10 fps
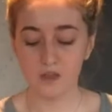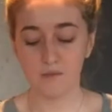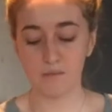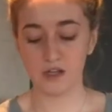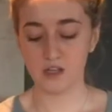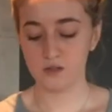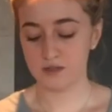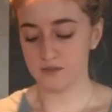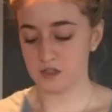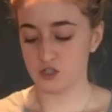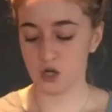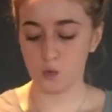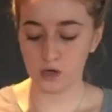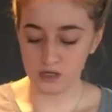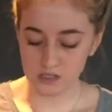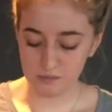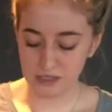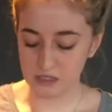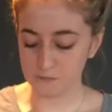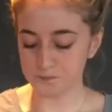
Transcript: But you definitely don't want it to be